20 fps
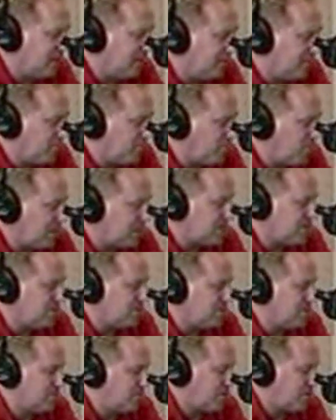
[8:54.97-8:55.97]
If you
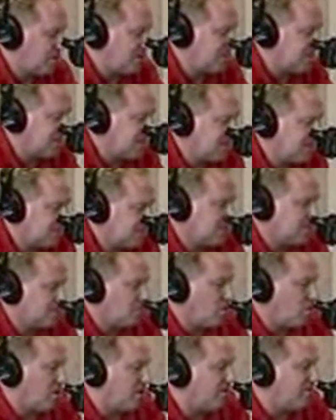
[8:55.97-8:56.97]
pricing listings
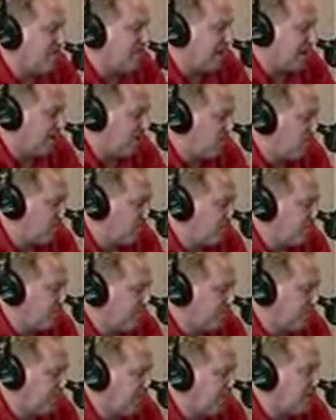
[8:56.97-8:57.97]
at market value,
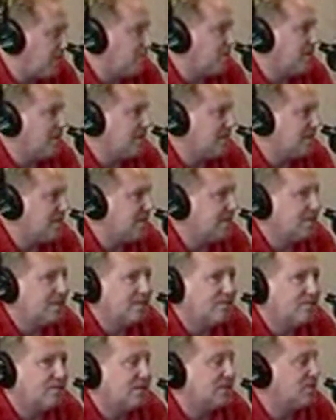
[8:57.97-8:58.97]
meaning taking
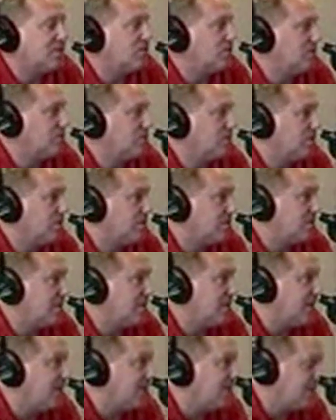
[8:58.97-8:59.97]
the advice of what your realtor
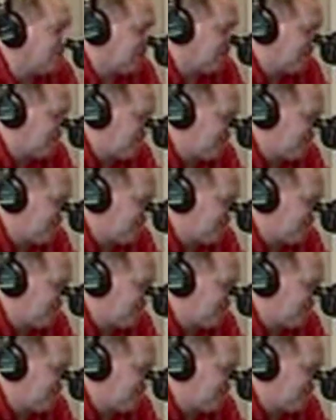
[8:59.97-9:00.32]
says.